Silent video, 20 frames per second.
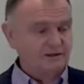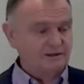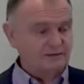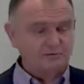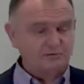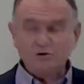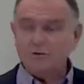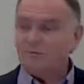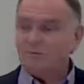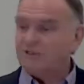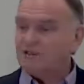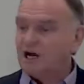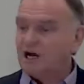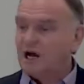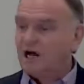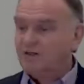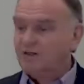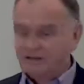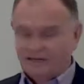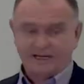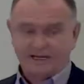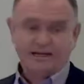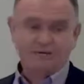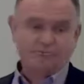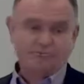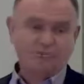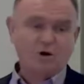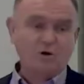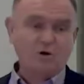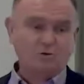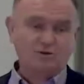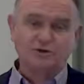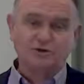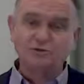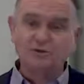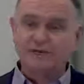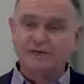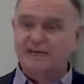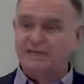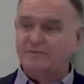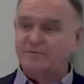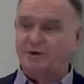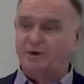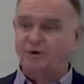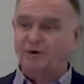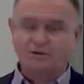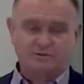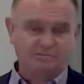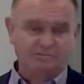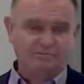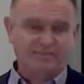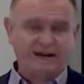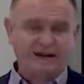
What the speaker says: The rumors are that he broke 2 keyboards,